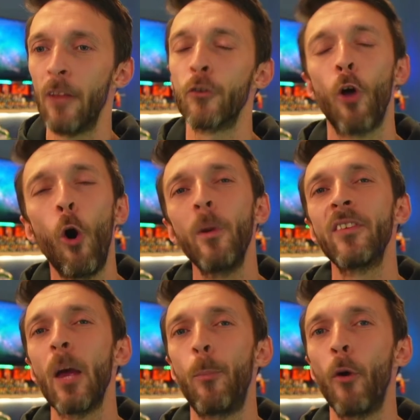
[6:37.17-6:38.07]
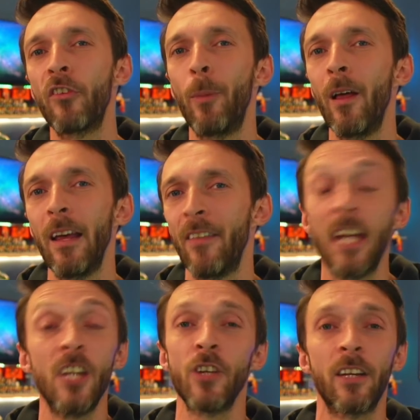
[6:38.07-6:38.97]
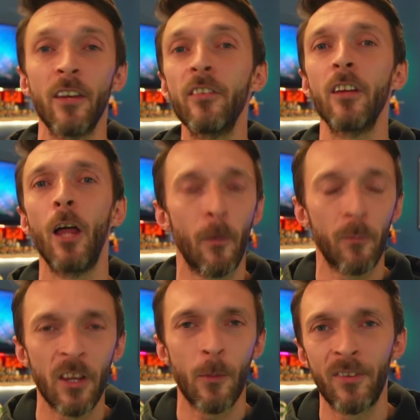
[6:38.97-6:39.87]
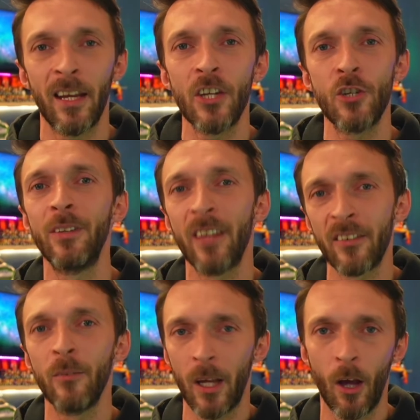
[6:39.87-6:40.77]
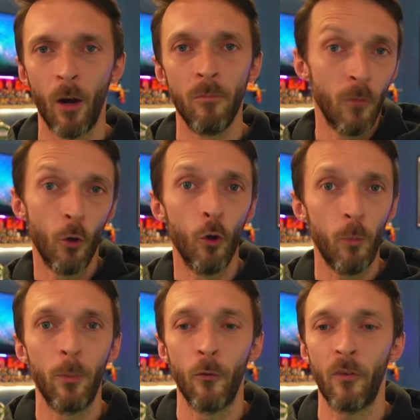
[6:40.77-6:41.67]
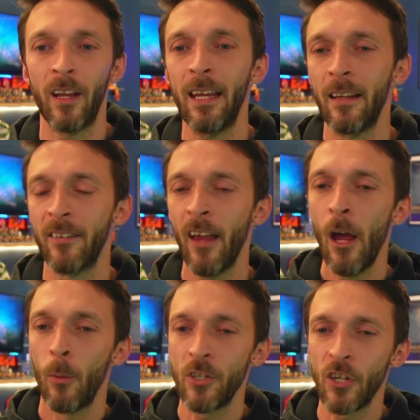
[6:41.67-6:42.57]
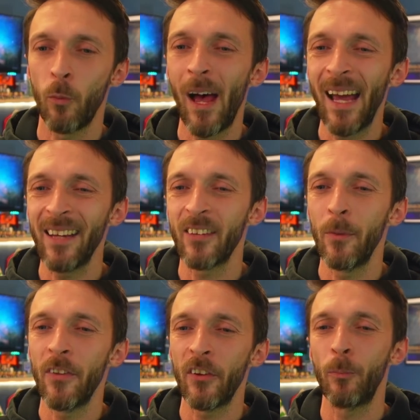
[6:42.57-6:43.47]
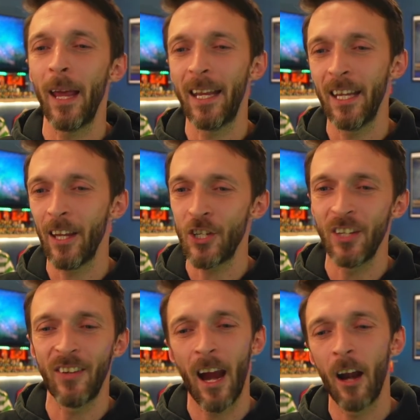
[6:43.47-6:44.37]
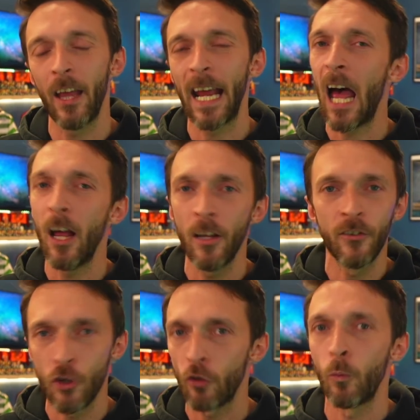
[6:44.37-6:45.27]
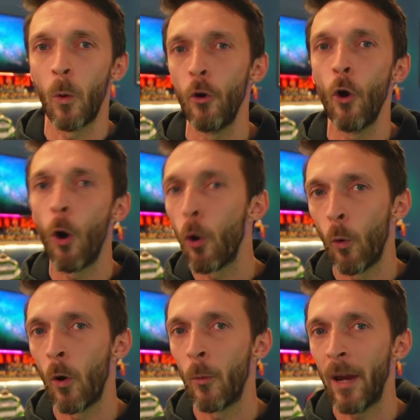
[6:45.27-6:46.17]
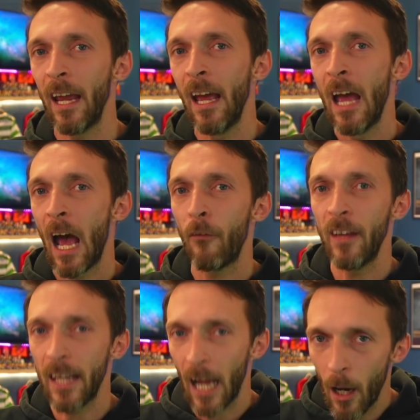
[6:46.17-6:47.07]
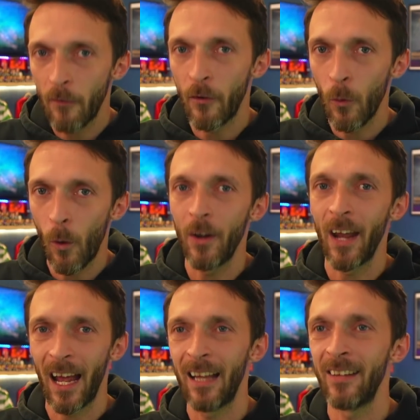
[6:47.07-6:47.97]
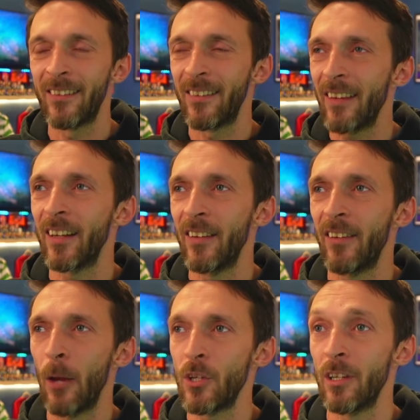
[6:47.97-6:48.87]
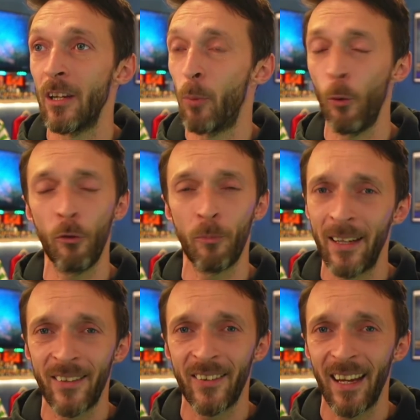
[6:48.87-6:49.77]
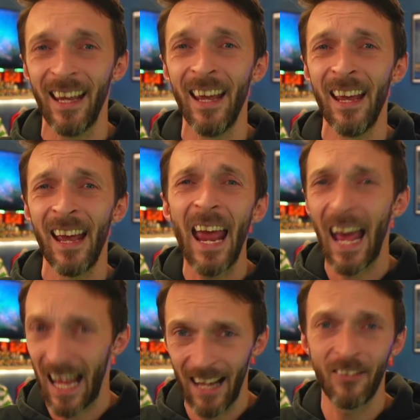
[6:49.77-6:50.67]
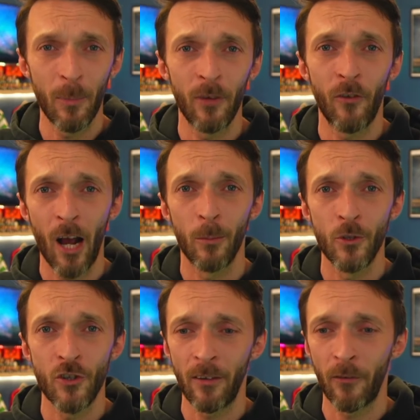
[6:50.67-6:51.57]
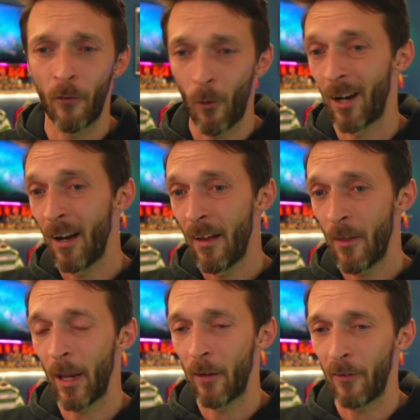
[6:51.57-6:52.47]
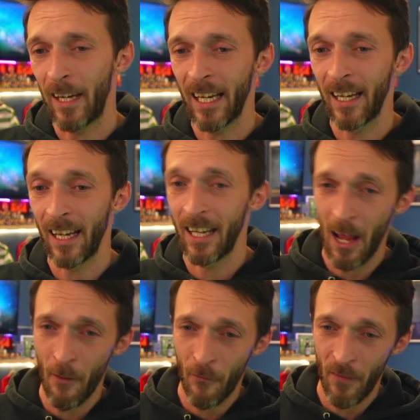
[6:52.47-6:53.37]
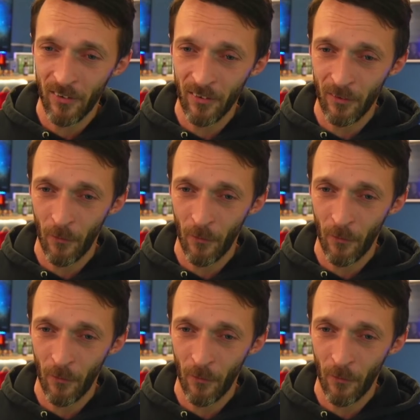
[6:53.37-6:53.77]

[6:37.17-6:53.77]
And there's always that possibility that Endrick doesn't live up to the potential and doesn't become who people think he is, which is why some of the speculation to Erling Haaland just will not go away. I think everyone has this conception that post Man City, it has to be Real Madrid for the big Viking. And if this is